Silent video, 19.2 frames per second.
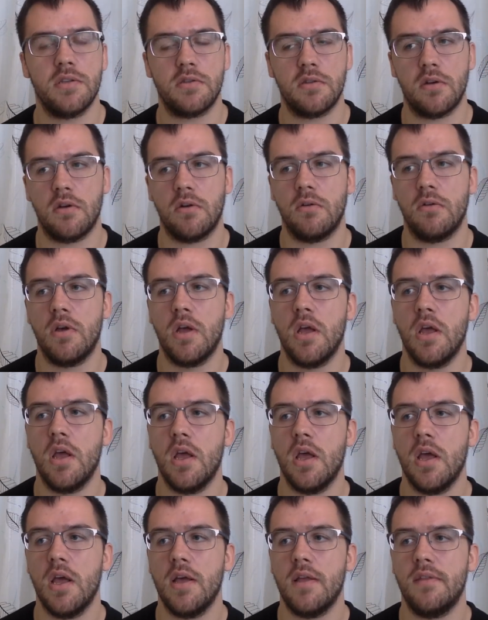So
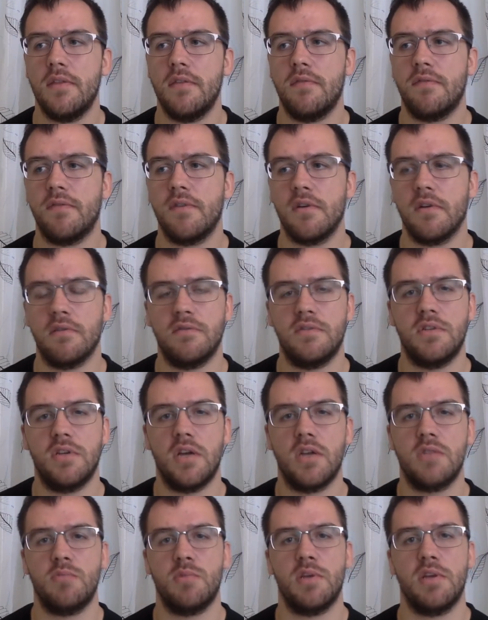the fear of
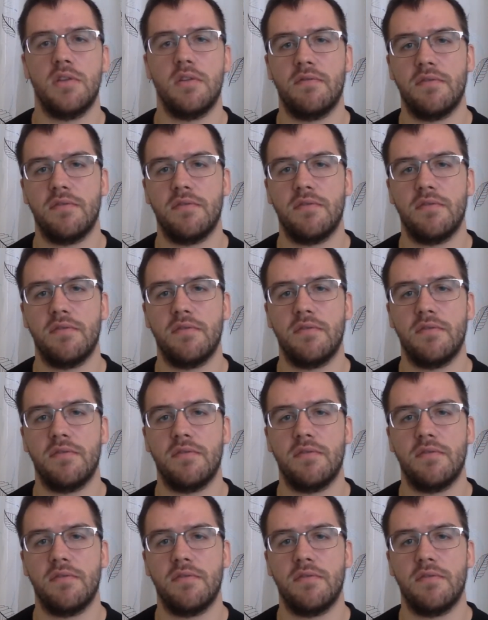judgment,